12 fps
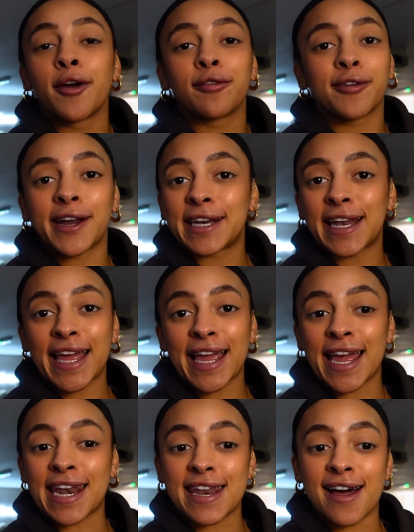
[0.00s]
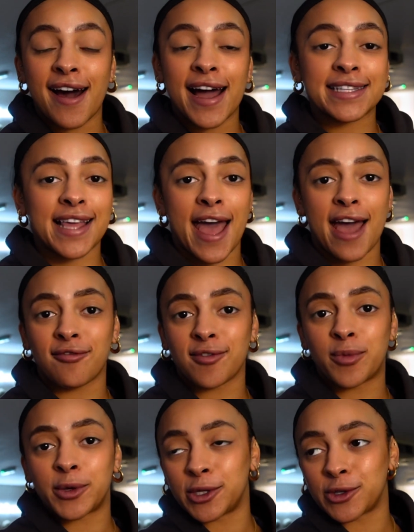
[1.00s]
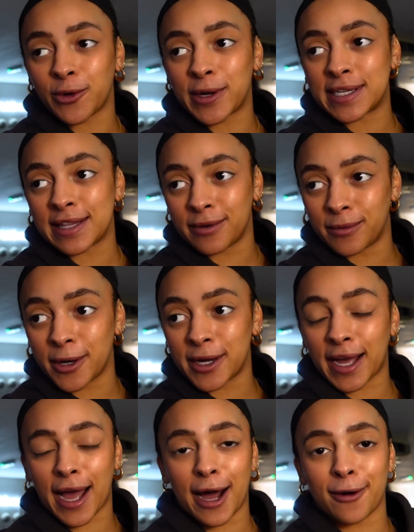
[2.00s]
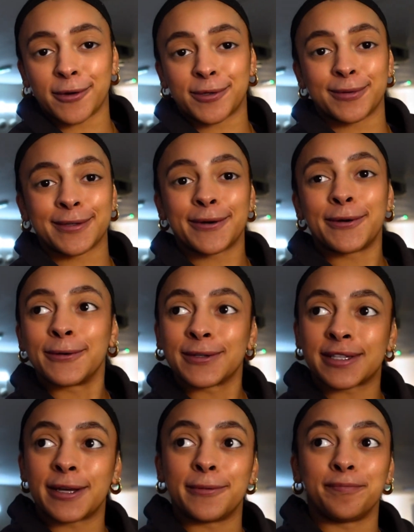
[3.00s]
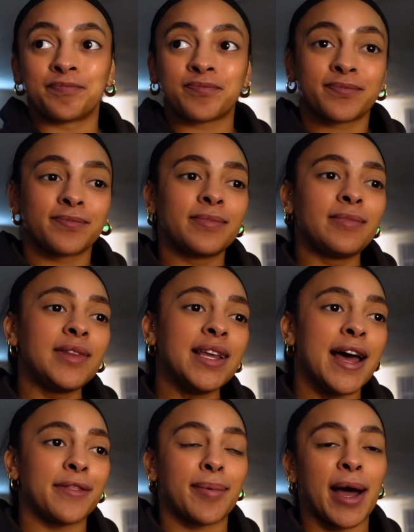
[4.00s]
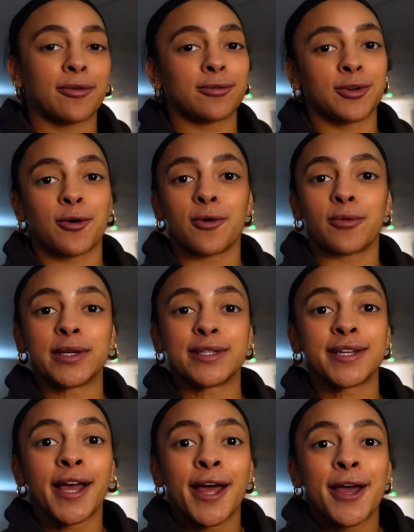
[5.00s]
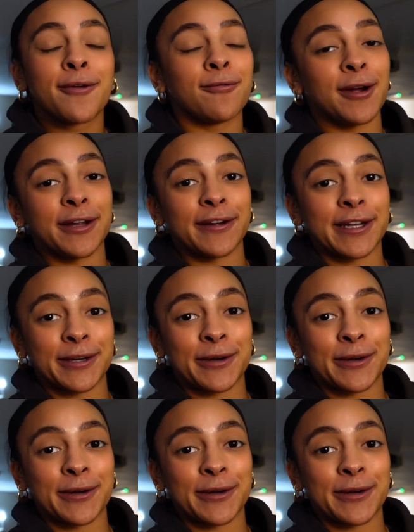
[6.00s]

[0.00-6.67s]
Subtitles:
friendly and nice. Everybody joined in the workout, which was awesome. And the panel talk was really, really